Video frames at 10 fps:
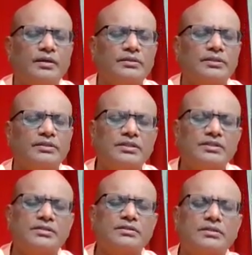So
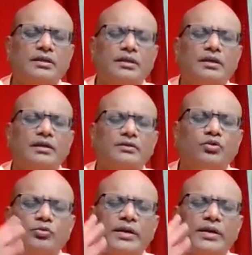this, through